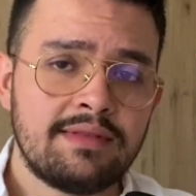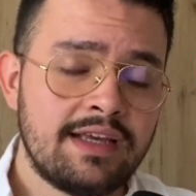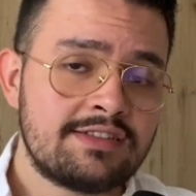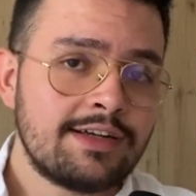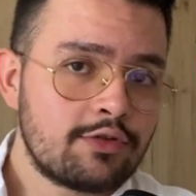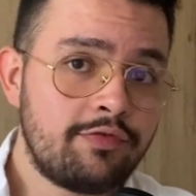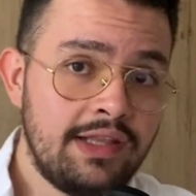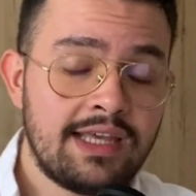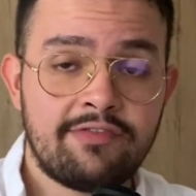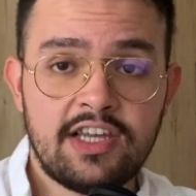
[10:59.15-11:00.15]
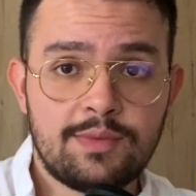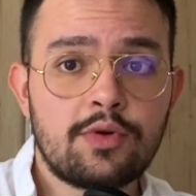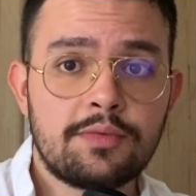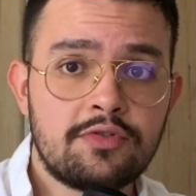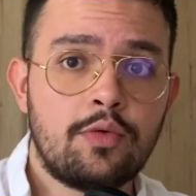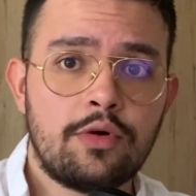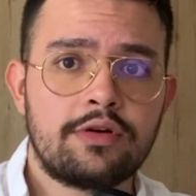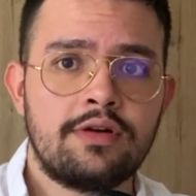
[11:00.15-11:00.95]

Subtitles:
they start to feel like Facebook groups don't work.